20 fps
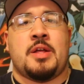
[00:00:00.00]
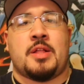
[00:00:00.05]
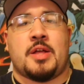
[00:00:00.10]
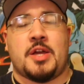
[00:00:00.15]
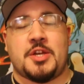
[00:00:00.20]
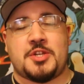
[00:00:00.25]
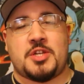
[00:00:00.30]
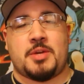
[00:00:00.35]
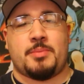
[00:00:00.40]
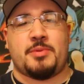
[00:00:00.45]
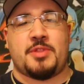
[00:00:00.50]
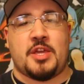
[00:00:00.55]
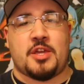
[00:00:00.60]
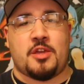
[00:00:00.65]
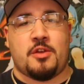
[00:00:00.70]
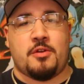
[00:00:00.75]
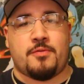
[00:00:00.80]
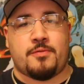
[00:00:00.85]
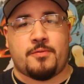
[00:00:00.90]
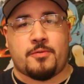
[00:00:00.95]
Ladies and gentlemen,
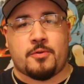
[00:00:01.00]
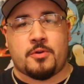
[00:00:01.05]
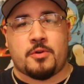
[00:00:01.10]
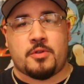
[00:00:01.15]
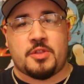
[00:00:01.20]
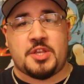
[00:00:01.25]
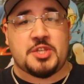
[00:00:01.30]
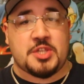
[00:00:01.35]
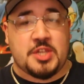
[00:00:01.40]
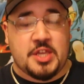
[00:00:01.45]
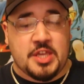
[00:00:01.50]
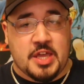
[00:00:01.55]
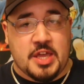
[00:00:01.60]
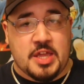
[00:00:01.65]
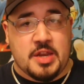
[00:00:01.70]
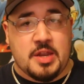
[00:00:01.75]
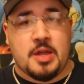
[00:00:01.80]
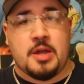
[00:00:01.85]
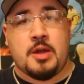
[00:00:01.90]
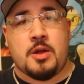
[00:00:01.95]
thank you for listening
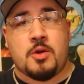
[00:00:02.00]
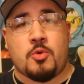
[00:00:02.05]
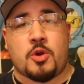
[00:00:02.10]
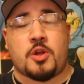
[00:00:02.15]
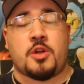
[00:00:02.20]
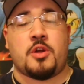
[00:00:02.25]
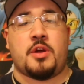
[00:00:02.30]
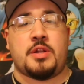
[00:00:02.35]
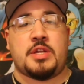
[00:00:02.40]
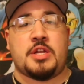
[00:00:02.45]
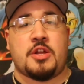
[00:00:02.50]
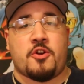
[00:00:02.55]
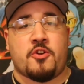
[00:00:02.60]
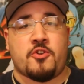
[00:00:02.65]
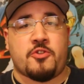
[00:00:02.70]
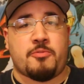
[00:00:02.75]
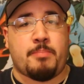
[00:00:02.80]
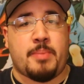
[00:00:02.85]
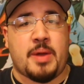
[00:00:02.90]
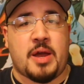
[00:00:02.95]
in. Working on the
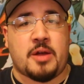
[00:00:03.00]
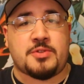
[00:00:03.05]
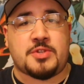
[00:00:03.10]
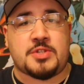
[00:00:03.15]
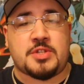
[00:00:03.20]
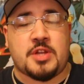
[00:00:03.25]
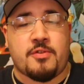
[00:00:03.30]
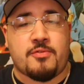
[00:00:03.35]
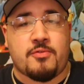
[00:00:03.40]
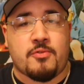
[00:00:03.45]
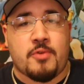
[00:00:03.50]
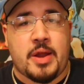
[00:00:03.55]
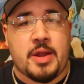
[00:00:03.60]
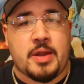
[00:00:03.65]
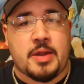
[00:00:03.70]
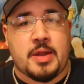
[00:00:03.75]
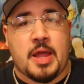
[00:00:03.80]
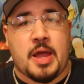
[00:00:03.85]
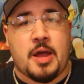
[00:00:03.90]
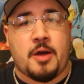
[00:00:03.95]
Earthbound stuff
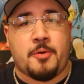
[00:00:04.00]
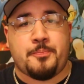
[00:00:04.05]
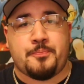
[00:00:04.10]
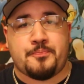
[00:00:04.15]
right now.